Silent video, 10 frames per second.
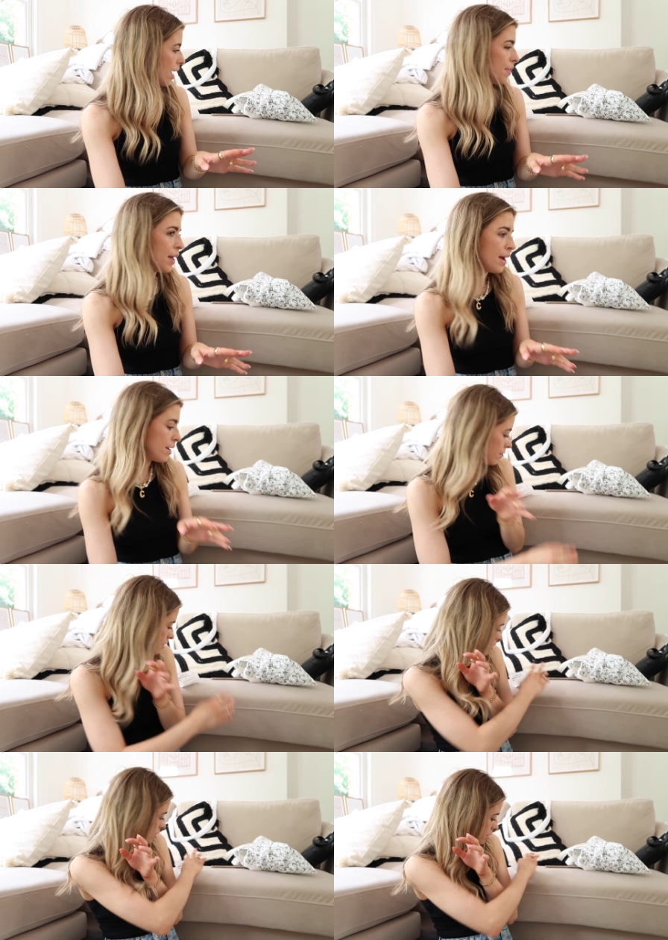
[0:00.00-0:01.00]
and
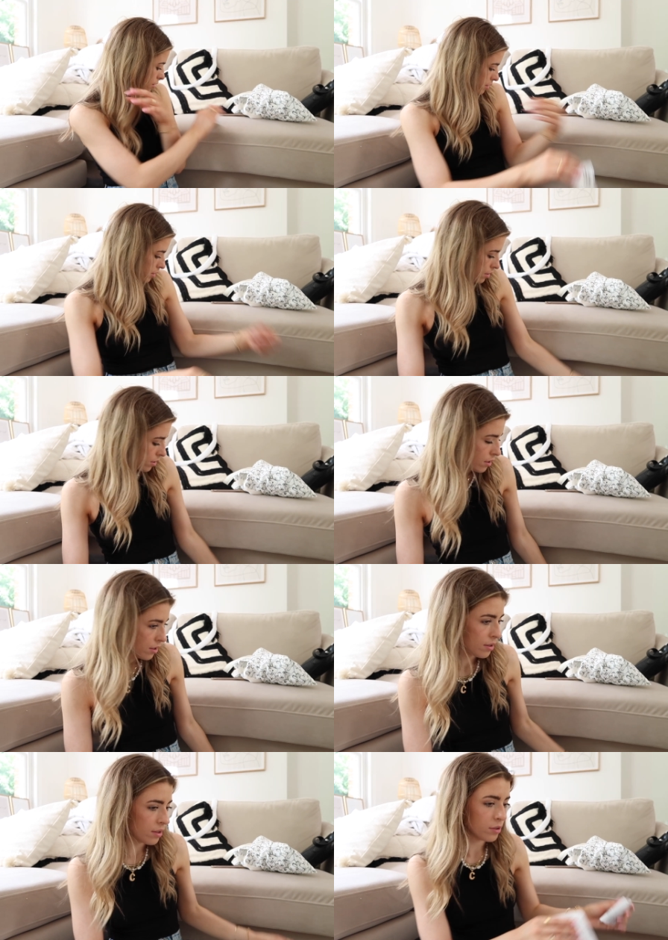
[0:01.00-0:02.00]
then
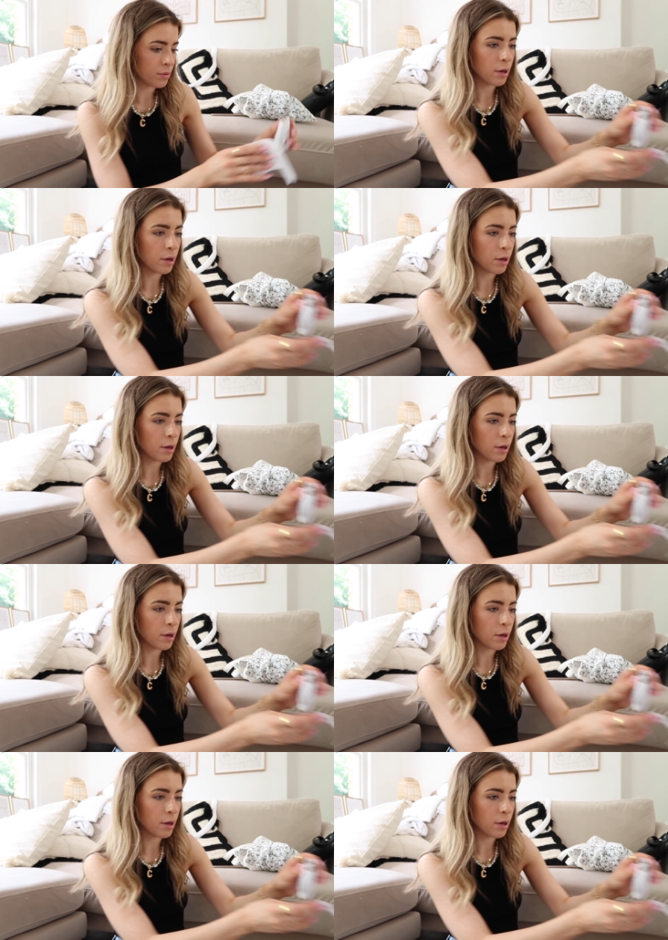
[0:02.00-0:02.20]
I